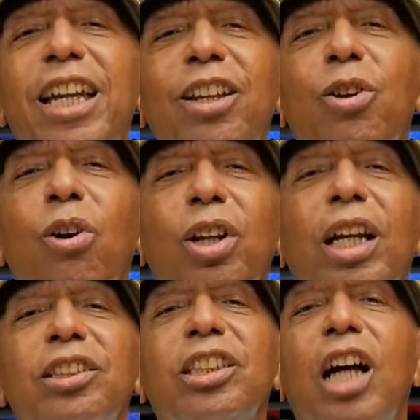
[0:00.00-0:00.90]
He's going to
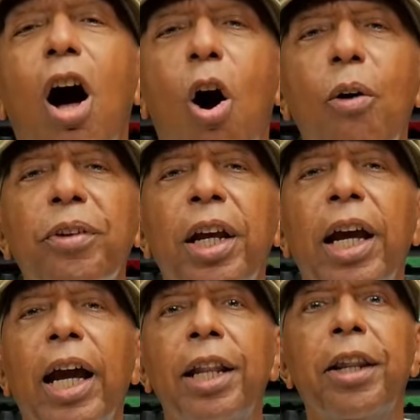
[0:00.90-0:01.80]
get soft,
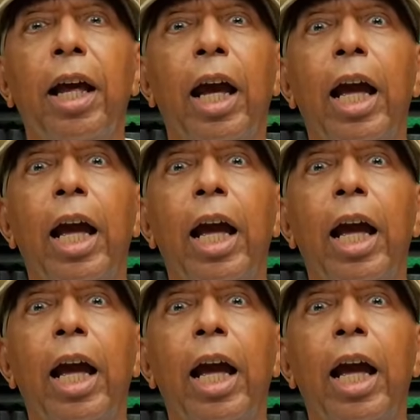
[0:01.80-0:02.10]
and